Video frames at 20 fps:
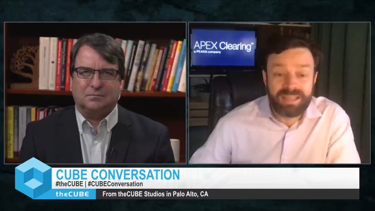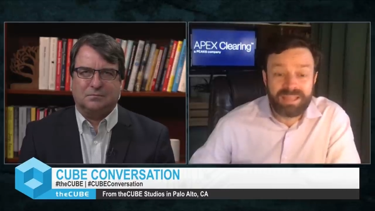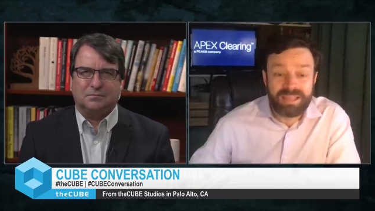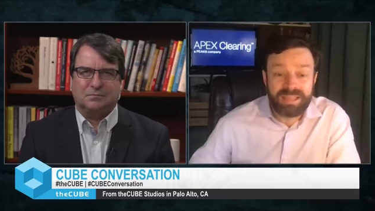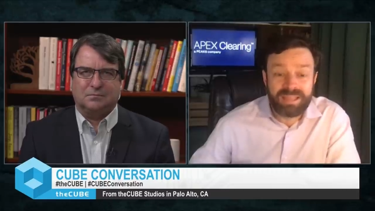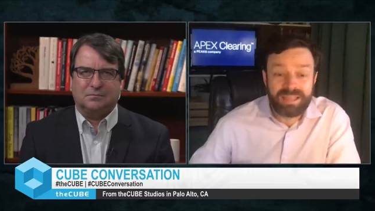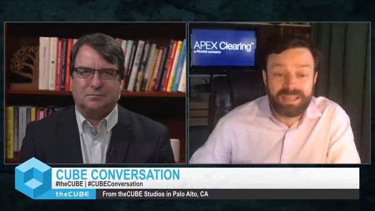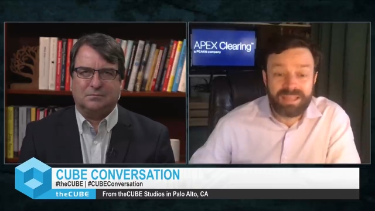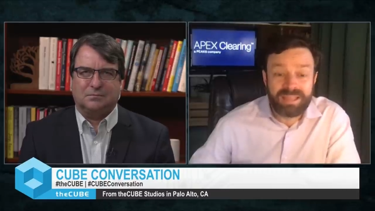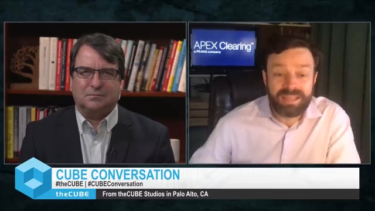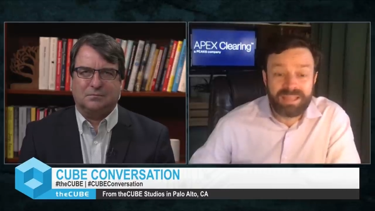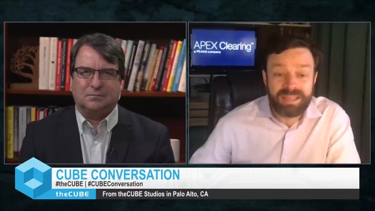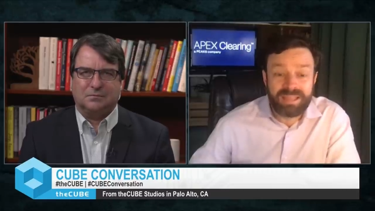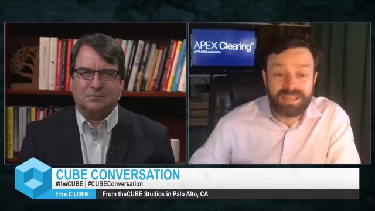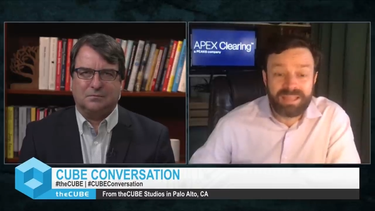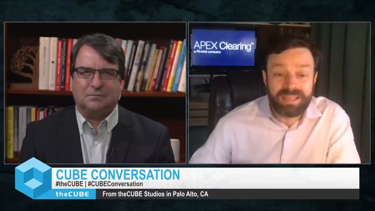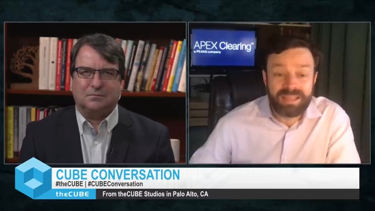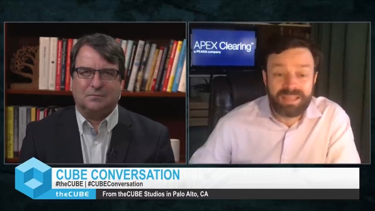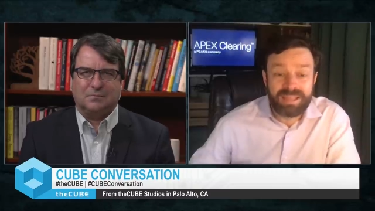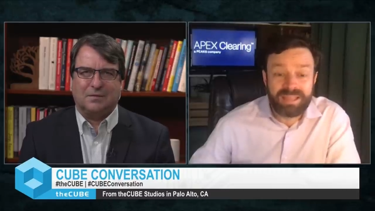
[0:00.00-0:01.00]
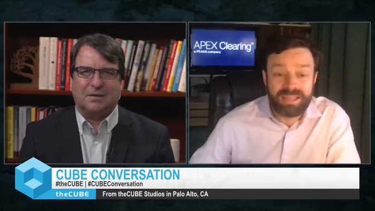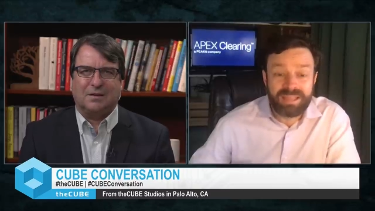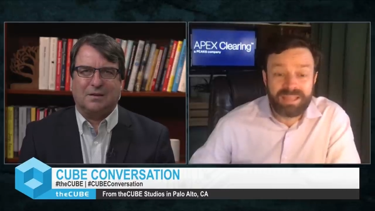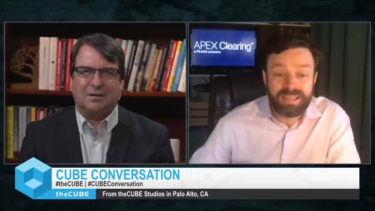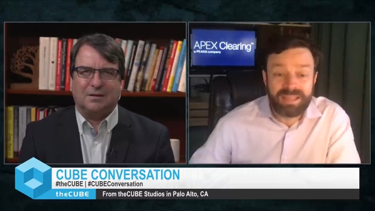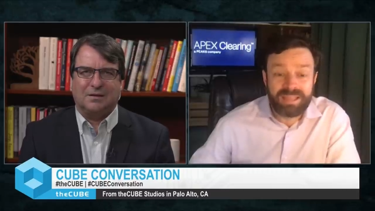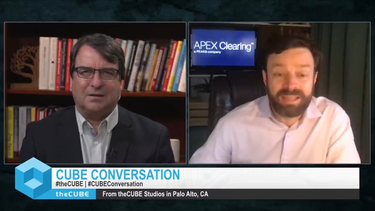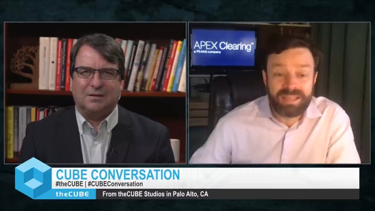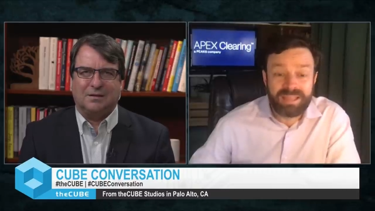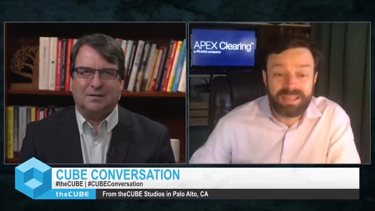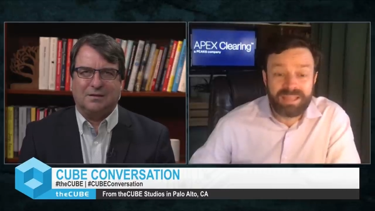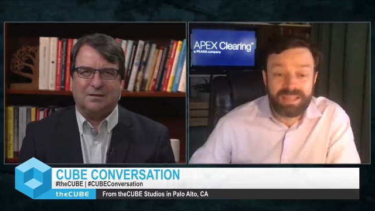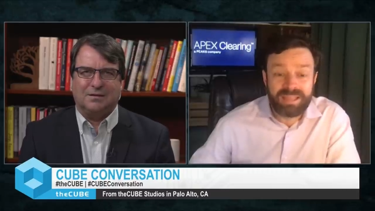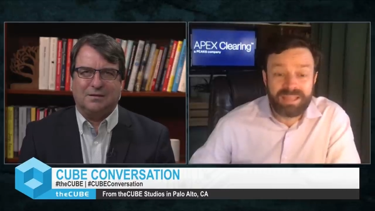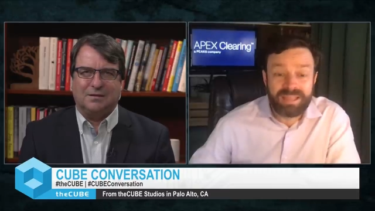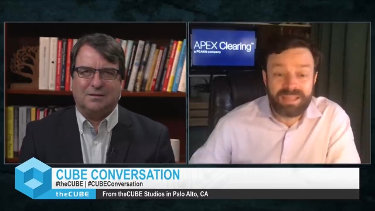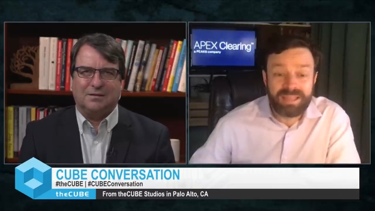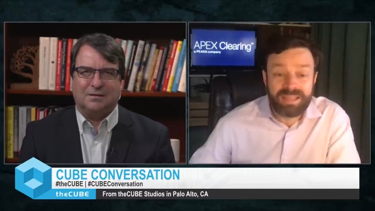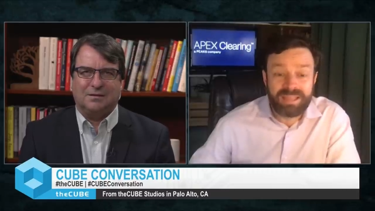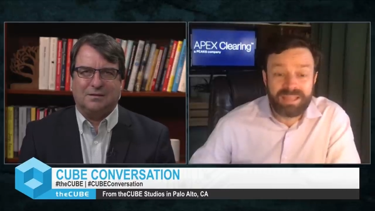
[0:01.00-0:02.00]

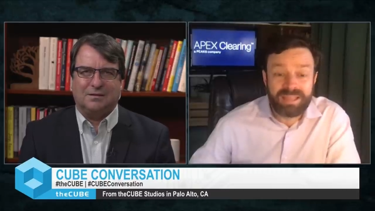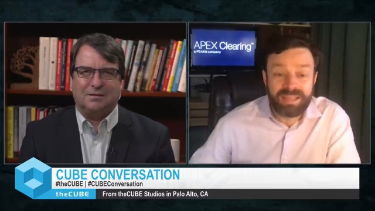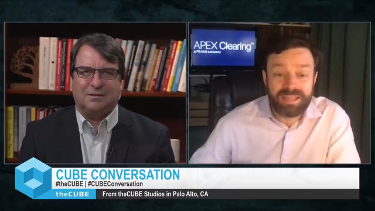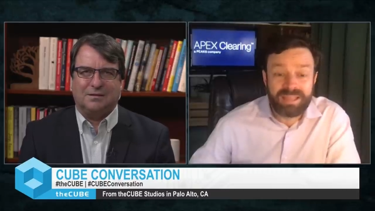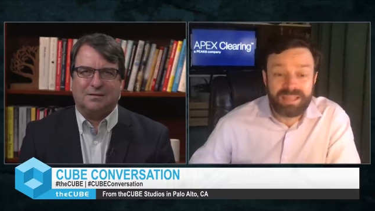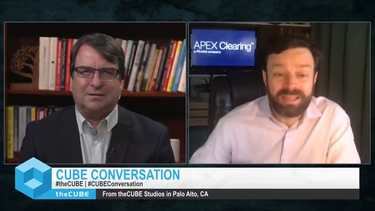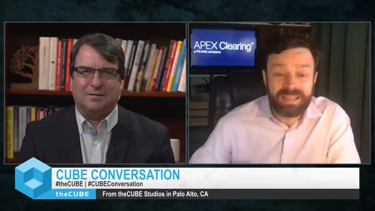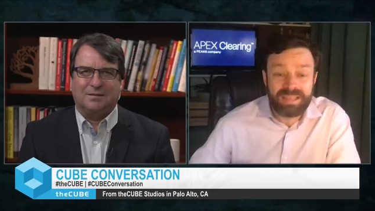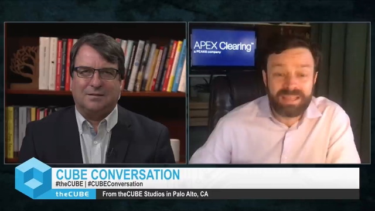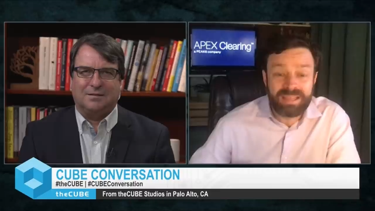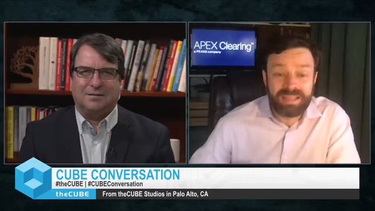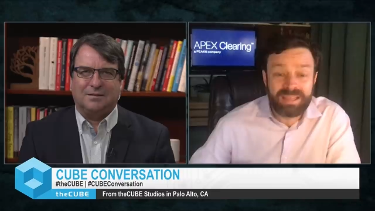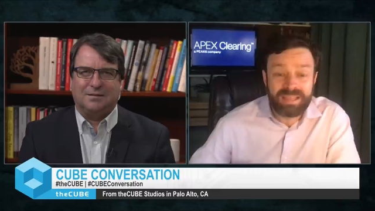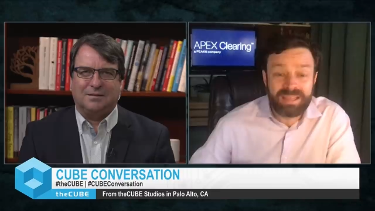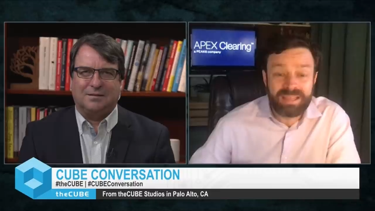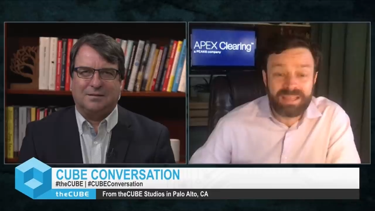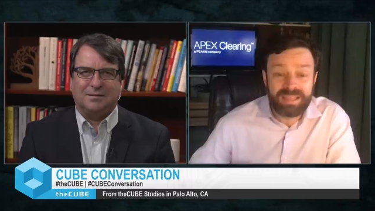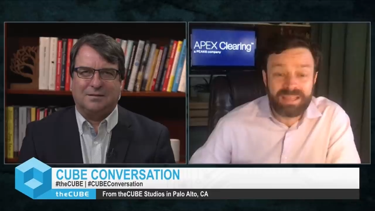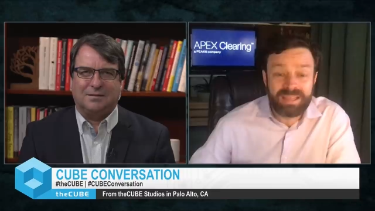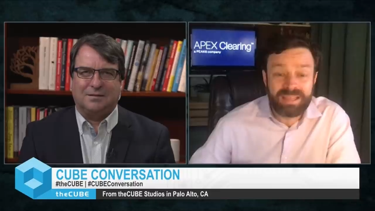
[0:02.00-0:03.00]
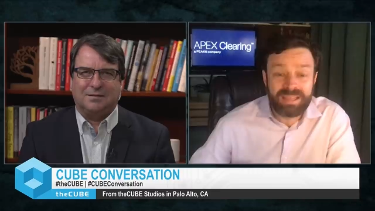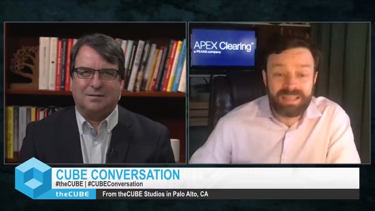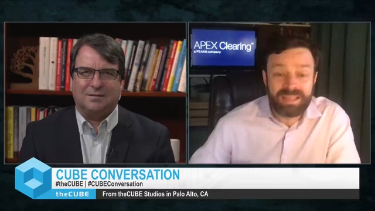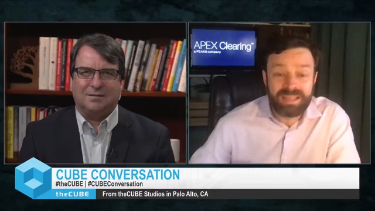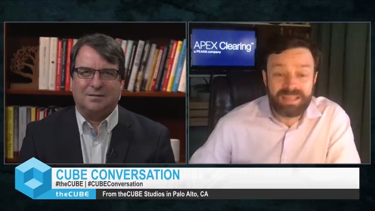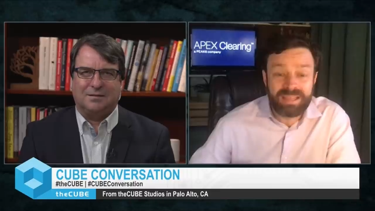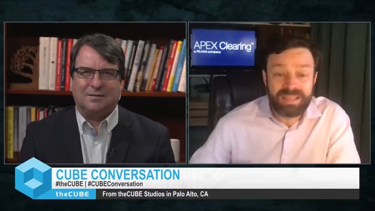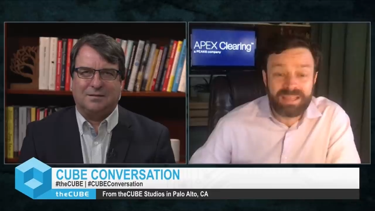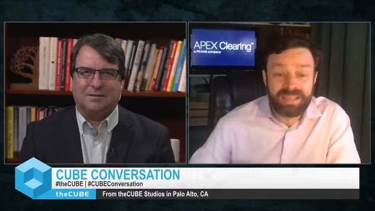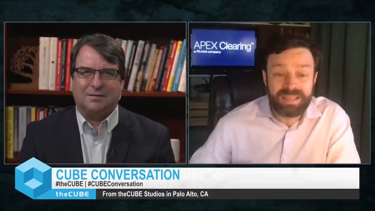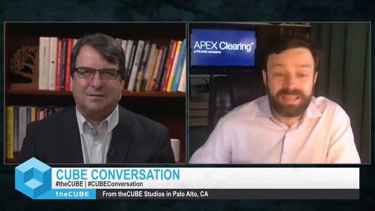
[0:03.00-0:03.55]
[no speech]